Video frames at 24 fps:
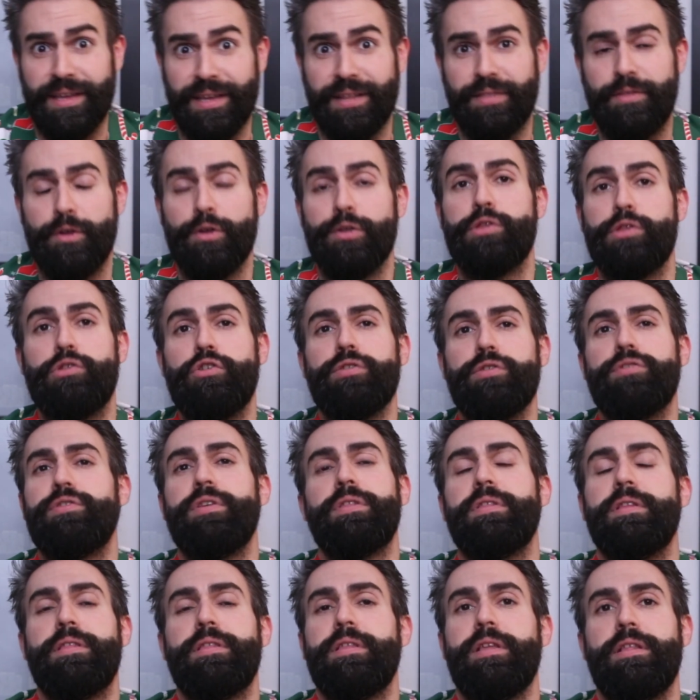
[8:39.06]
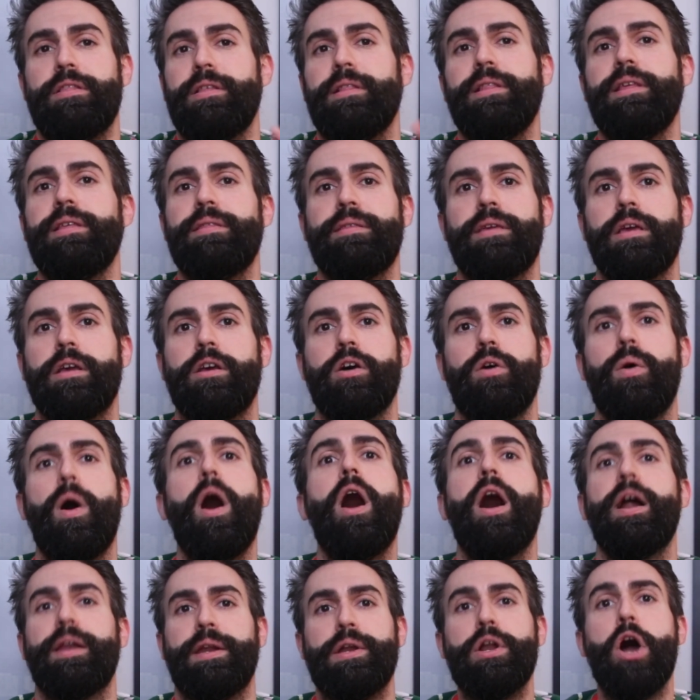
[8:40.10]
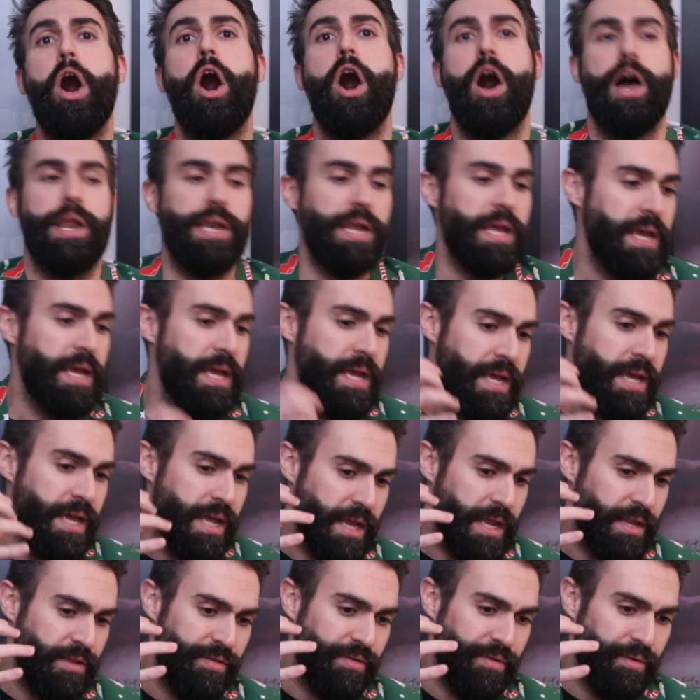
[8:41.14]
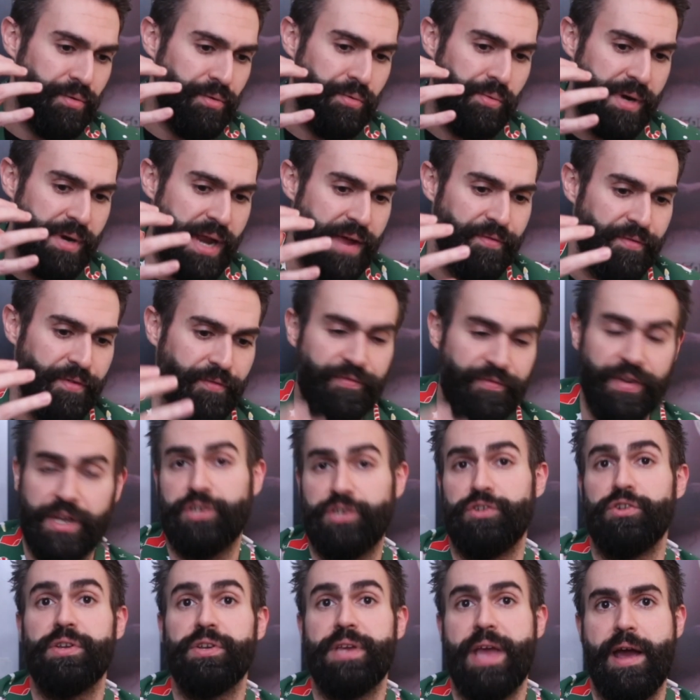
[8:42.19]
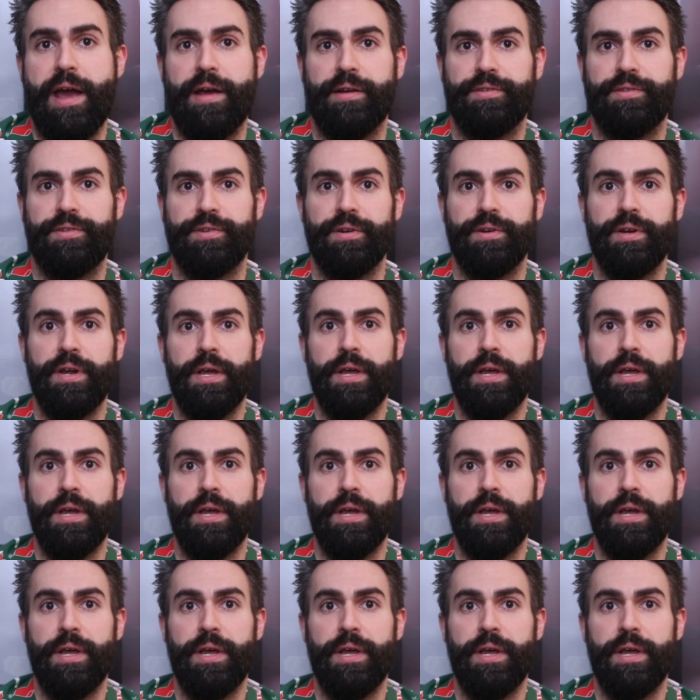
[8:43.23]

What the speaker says: The list can go on and on into whatever fictional character